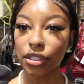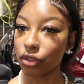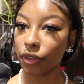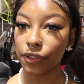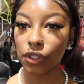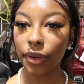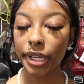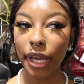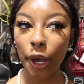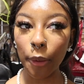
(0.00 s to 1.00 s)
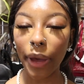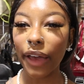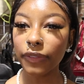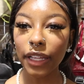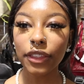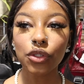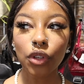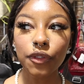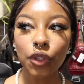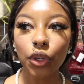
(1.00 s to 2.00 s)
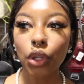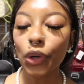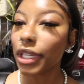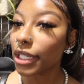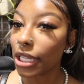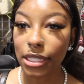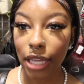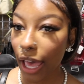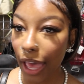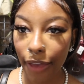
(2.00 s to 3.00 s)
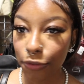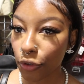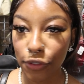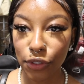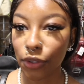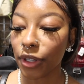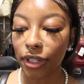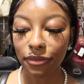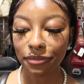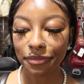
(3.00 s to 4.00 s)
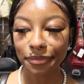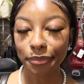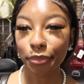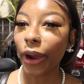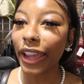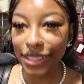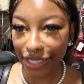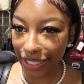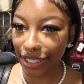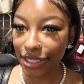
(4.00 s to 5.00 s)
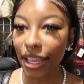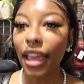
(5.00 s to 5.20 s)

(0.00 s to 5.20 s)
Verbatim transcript: huge thrift store right now, but I feel like this thrift store low-key does not have thrift store prices.